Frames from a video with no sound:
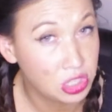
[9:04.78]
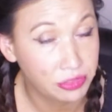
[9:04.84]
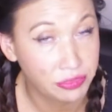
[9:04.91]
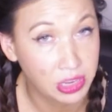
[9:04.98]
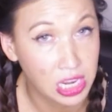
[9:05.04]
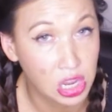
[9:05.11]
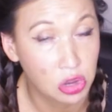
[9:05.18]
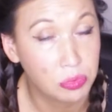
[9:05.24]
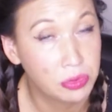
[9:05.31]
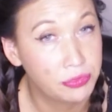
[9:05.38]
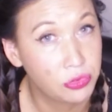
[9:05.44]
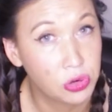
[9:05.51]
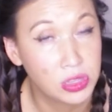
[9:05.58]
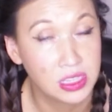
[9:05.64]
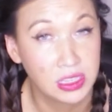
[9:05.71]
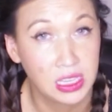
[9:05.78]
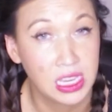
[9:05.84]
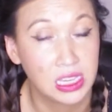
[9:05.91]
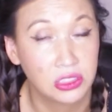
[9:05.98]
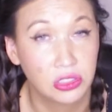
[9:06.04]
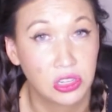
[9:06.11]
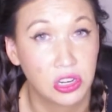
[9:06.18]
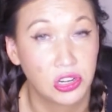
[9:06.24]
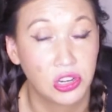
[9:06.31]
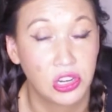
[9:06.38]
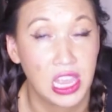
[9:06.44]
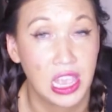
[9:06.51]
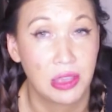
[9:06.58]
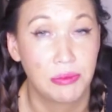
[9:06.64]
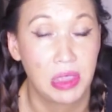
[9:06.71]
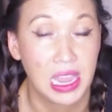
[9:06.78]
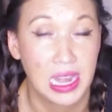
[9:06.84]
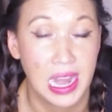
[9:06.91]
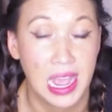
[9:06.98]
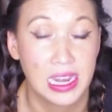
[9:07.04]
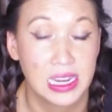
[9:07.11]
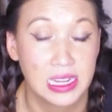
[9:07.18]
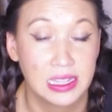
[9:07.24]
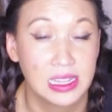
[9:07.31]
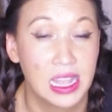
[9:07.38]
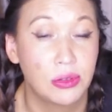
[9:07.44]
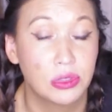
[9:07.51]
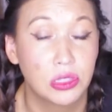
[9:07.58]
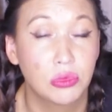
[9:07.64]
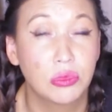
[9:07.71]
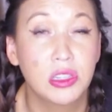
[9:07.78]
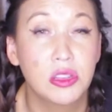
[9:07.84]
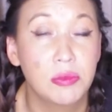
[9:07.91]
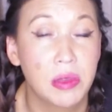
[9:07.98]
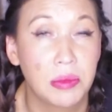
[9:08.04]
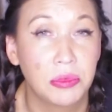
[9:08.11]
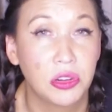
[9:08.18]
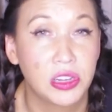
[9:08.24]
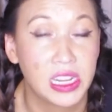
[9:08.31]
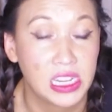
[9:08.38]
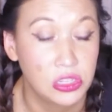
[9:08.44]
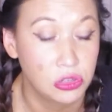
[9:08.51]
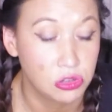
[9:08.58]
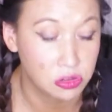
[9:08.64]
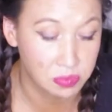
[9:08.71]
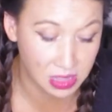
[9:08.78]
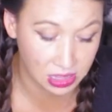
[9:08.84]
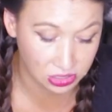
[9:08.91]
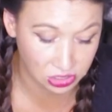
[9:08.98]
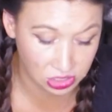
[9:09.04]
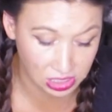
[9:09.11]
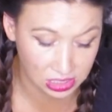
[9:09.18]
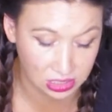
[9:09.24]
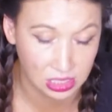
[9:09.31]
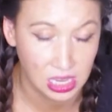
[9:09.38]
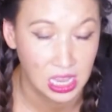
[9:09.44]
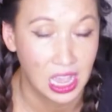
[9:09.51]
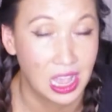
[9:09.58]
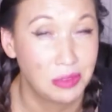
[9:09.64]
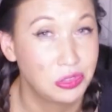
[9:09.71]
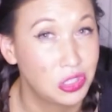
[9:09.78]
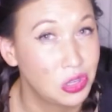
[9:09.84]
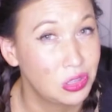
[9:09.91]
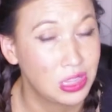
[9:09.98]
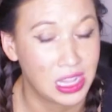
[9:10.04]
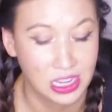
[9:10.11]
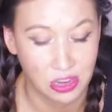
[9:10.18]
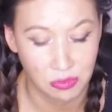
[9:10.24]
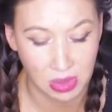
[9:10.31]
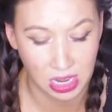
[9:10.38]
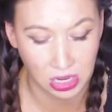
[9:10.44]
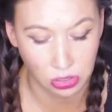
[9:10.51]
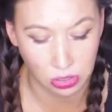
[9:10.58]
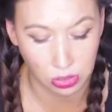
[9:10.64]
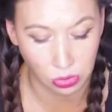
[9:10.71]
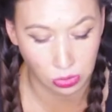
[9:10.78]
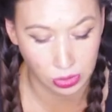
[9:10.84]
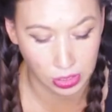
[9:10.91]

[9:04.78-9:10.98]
the video before the Kickstarter campaign ended, and that was a real bummer, and I do apologize. I'm so glad you met your goal,